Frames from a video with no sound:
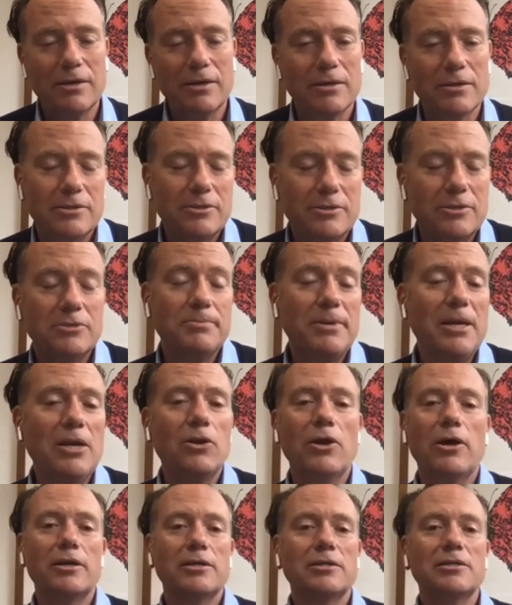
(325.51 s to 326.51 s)
And you spend a
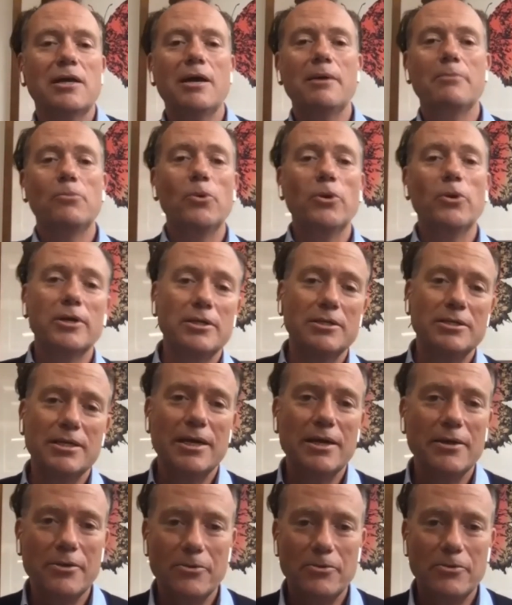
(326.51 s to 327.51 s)
lot of time working
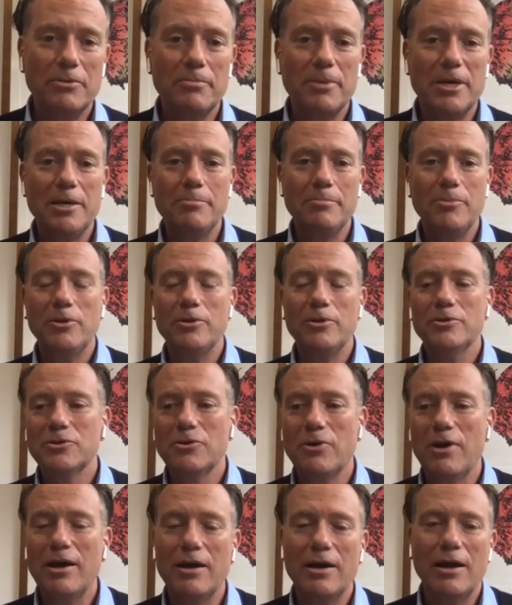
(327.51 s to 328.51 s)
together with people.
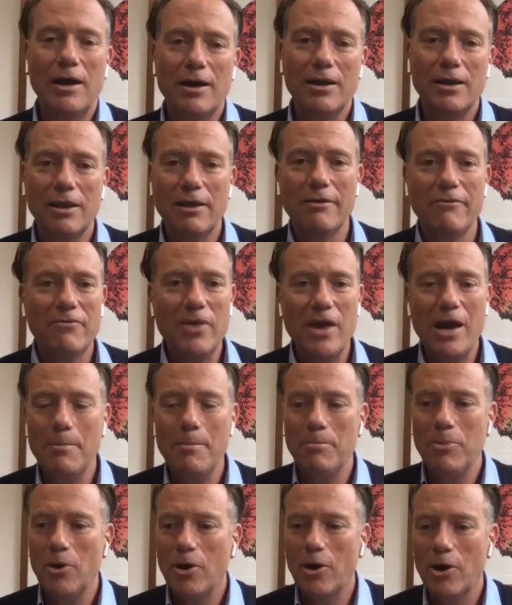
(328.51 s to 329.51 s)
So I love
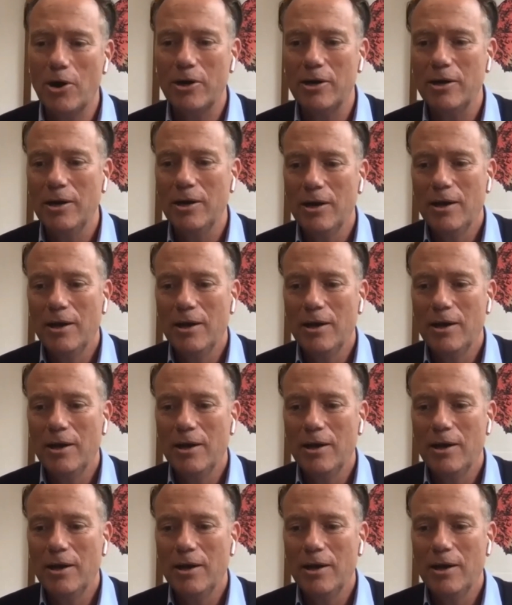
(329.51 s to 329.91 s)
that part.